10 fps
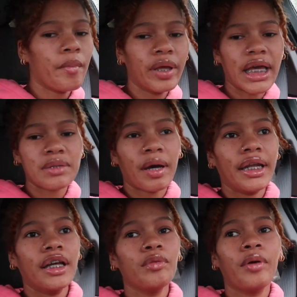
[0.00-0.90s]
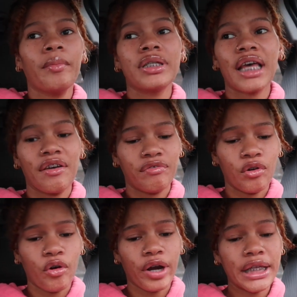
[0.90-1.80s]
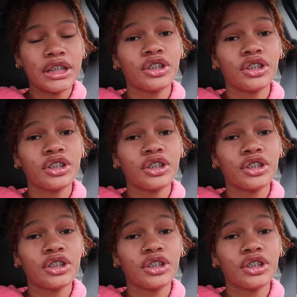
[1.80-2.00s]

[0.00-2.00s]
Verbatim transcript: But yes, my nail appointment is at 4. It's